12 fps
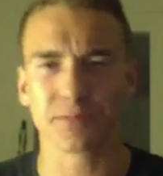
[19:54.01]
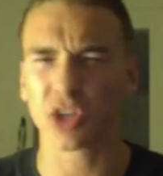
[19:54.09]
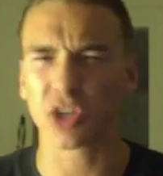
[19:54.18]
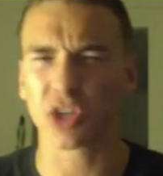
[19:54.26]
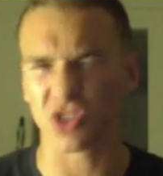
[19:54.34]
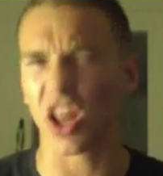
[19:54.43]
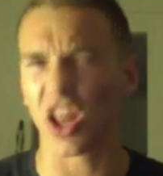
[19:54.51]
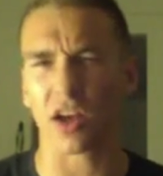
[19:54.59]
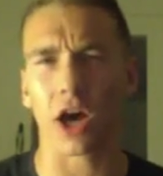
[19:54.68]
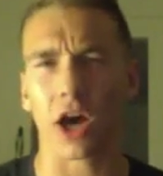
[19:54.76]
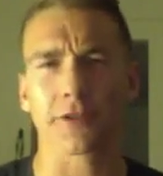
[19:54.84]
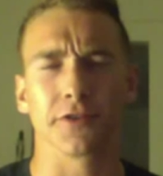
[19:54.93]
because there's a lot of
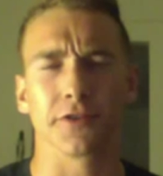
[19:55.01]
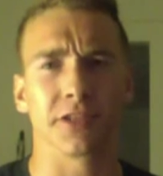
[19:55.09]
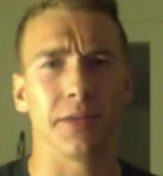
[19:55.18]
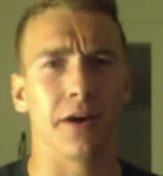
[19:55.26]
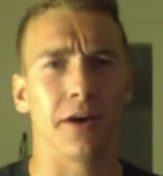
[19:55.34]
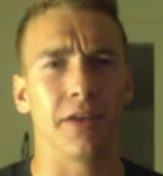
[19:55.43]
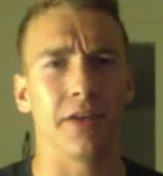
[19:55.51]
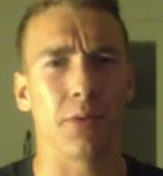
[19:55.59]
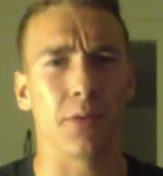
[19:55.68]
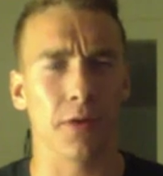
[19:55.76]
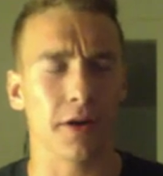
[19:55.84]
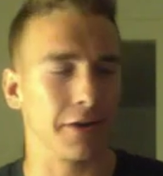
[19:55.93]
controversy about network
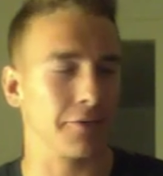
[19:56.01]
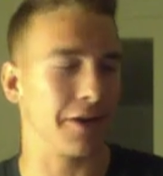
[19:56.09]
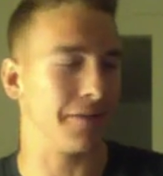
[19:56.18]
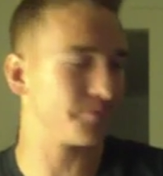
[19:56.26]
marketing, right?